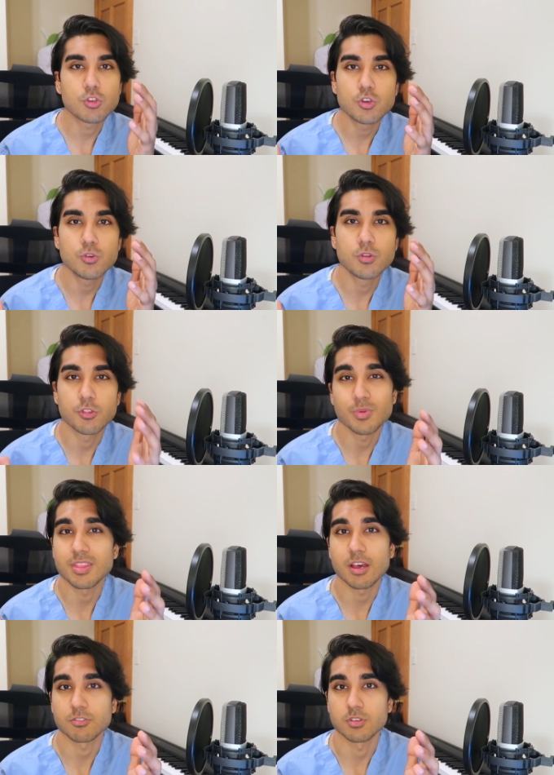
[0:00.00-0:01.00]
two to three
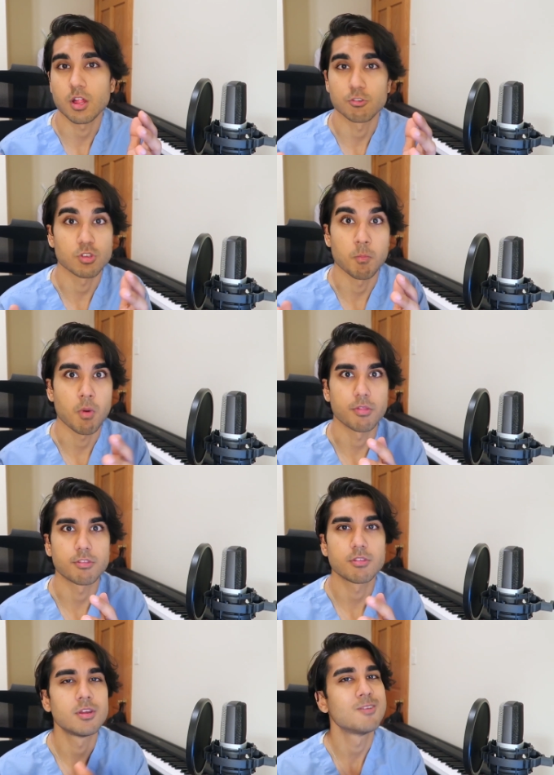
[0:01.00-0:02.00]
thousand dollars a month.